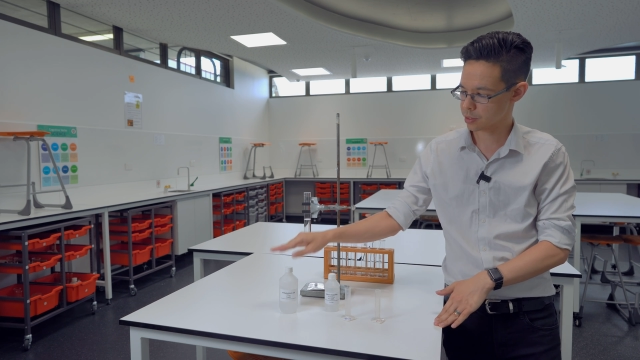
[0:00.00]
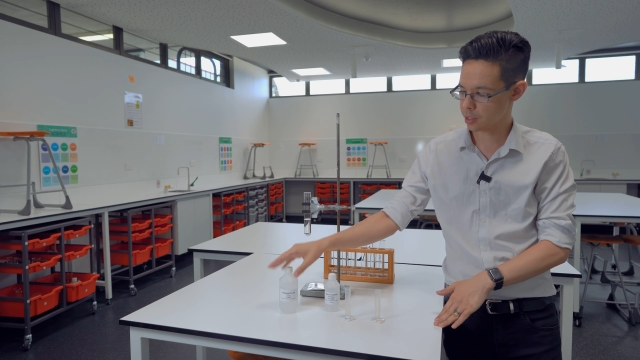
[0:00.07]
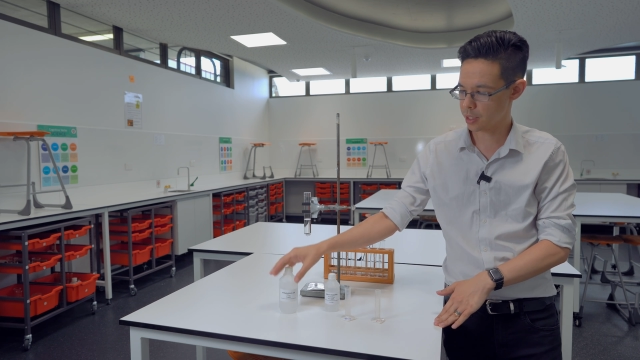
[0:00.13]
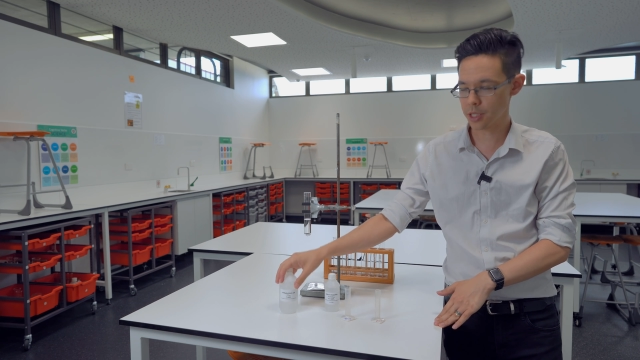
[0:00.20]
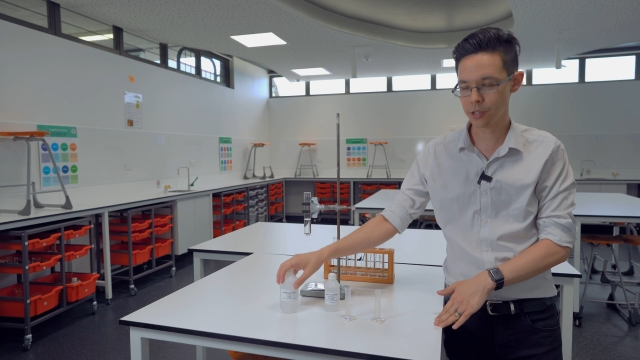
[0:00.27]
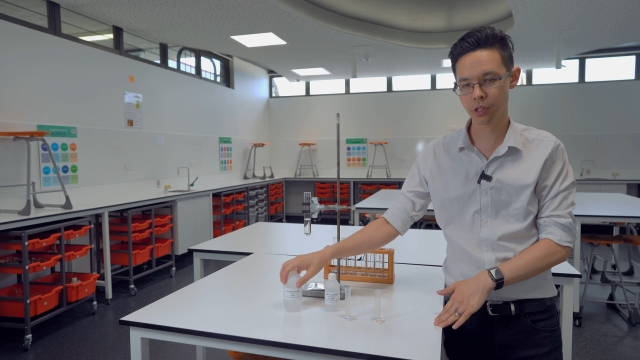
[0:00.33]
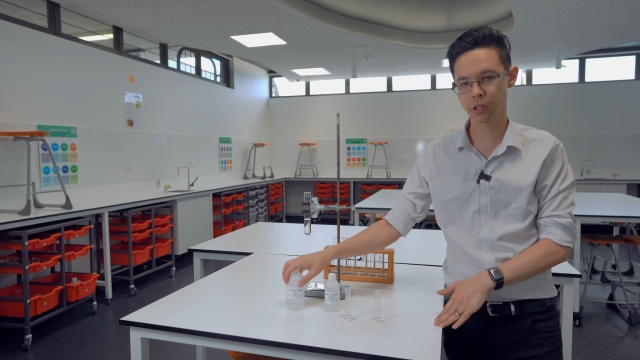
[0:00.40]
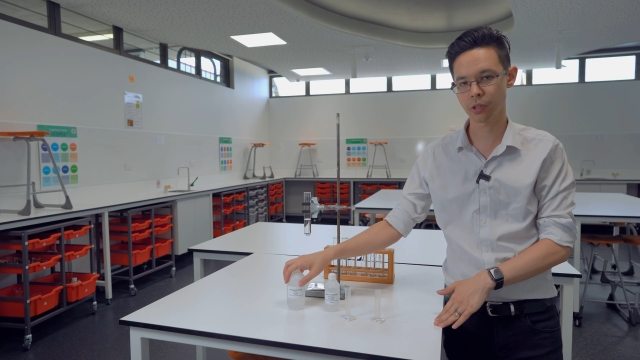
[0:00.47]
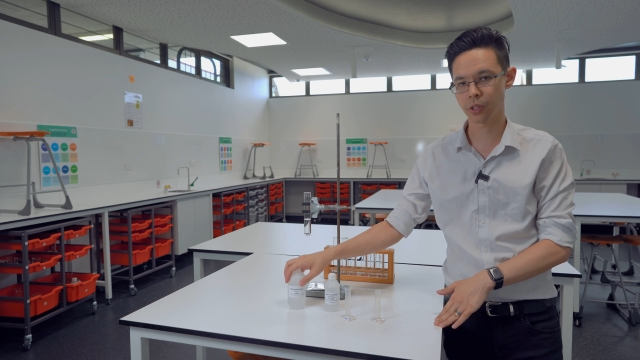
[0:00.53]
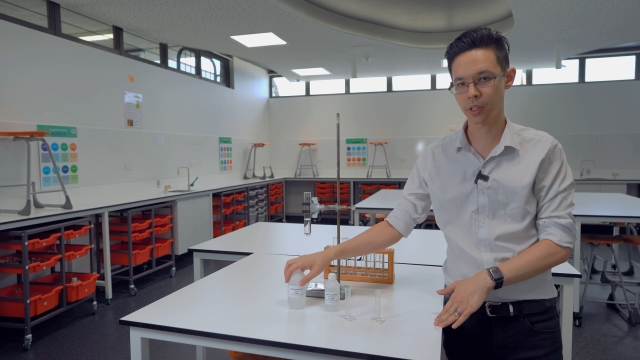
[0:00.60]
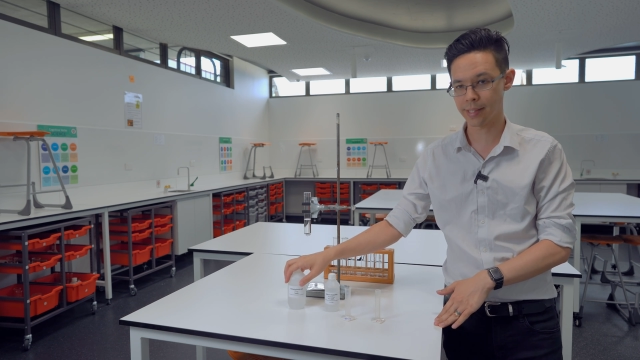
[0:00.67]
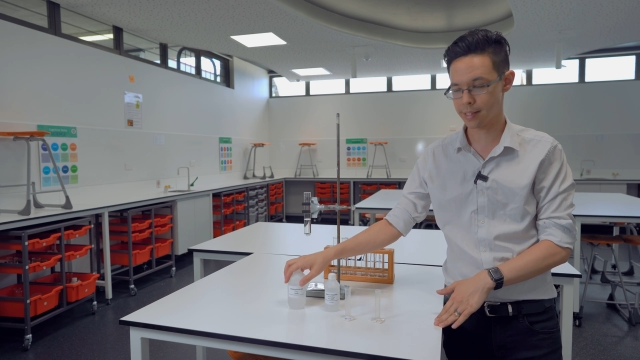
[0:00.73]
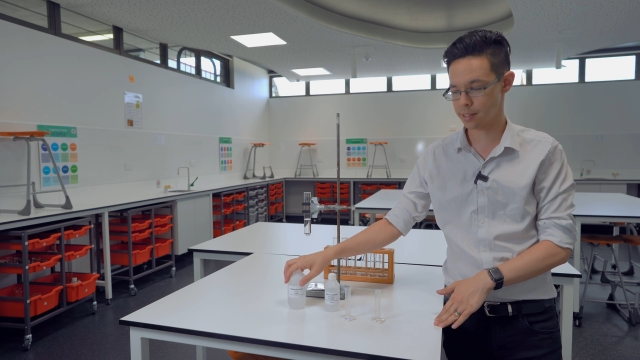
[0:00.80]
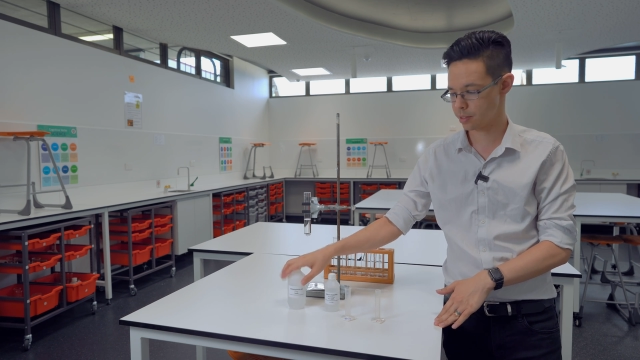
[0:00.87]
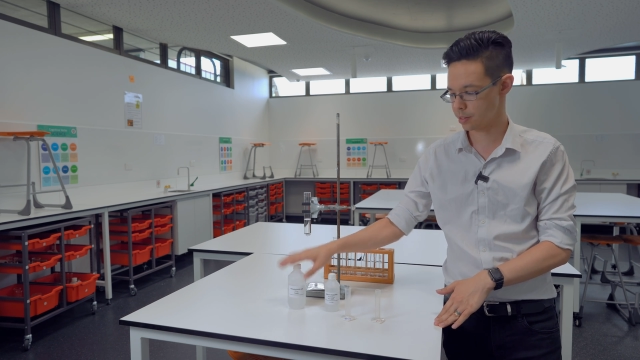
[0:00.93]
hydrochloric
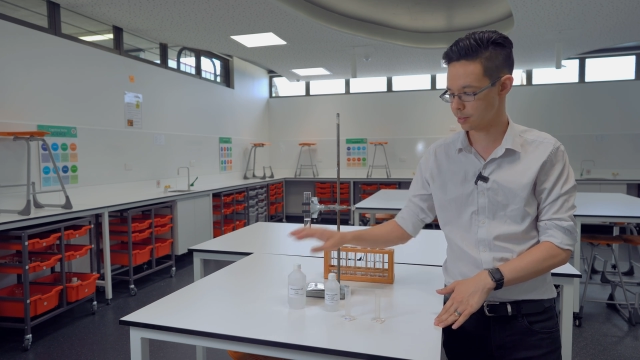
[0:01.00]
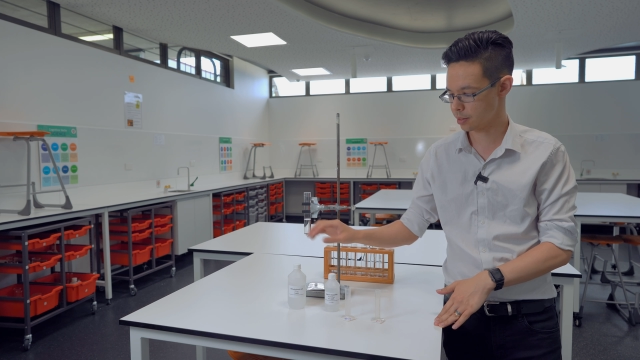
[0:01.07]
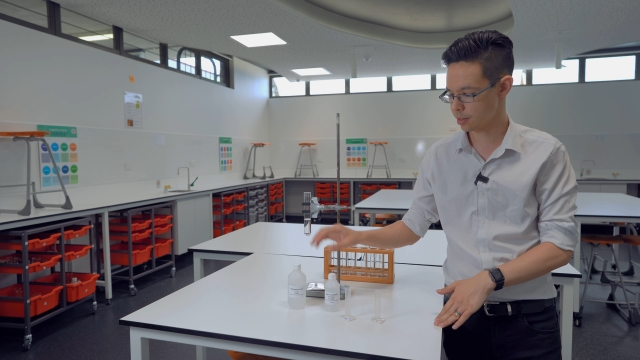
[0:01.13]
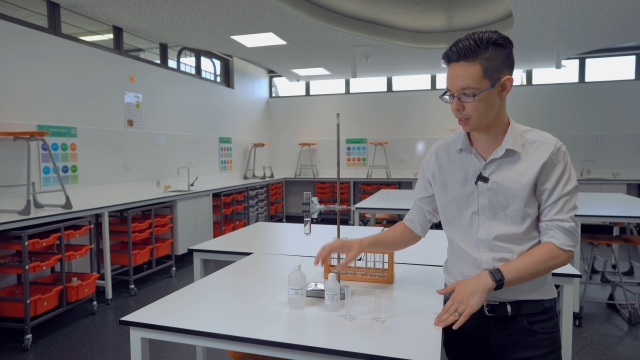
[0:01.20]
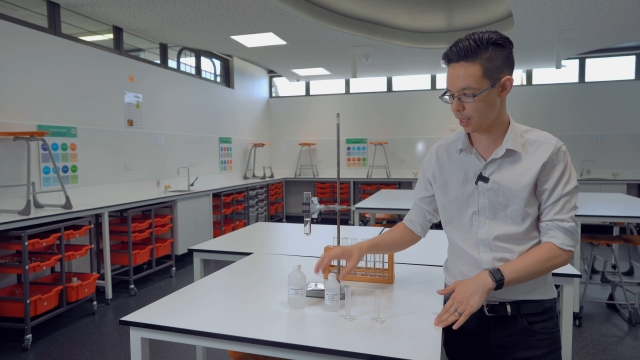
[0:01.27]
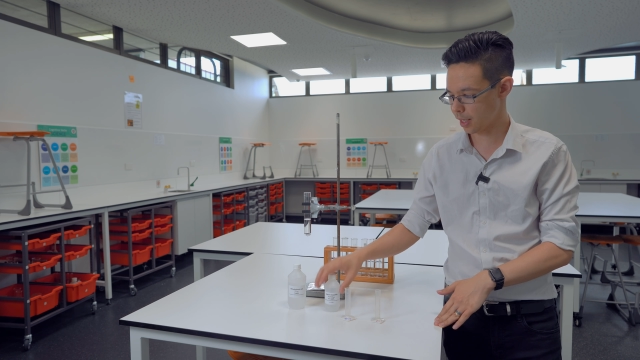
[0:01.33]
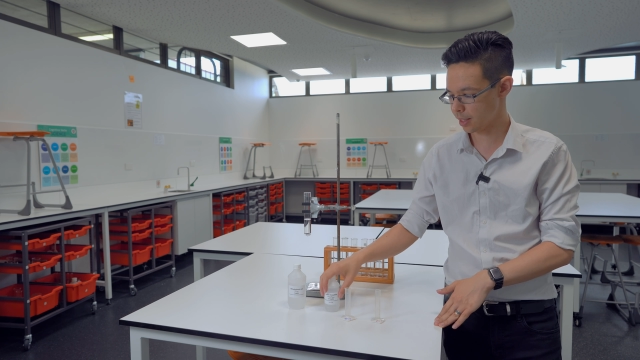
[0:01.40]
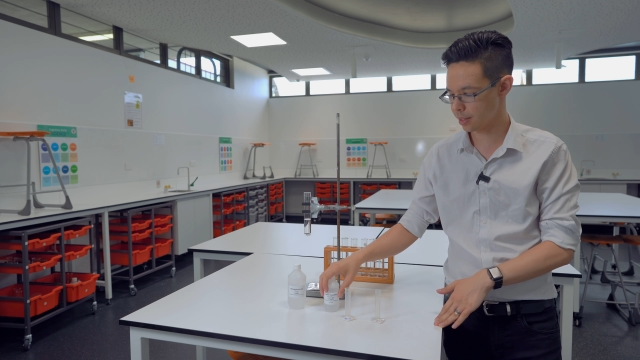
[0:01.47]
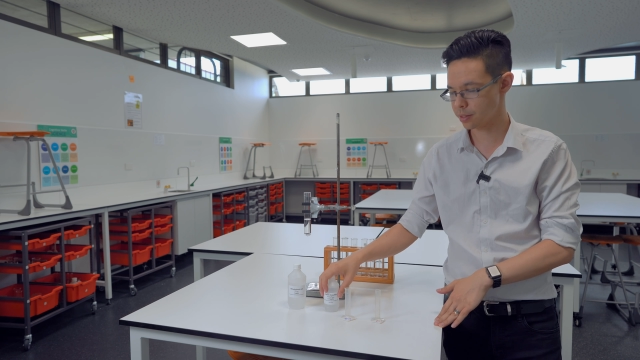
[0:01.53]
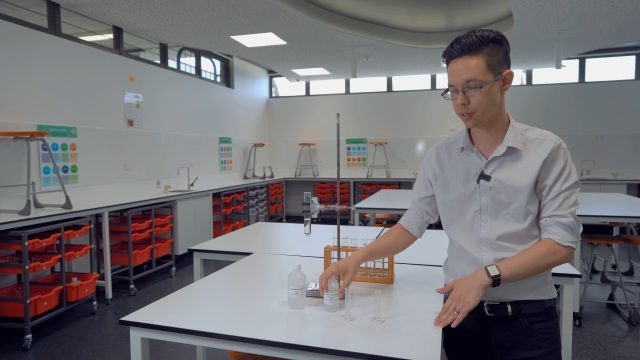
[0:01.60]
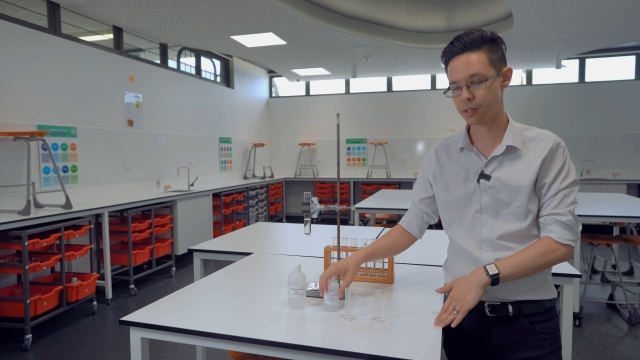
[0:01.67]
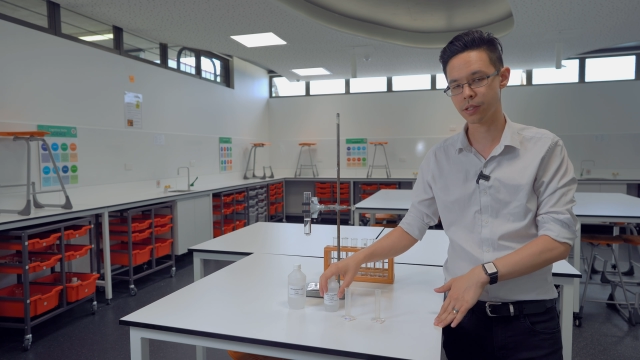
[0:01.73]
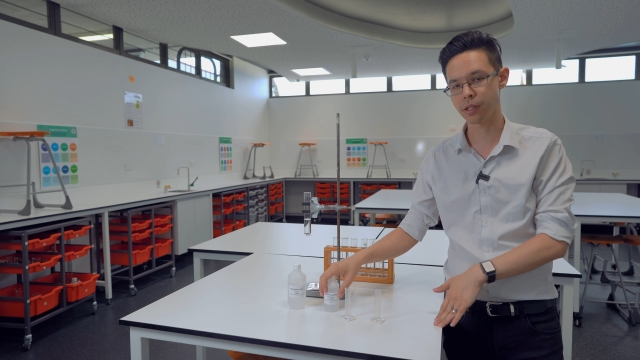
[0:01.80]
acid and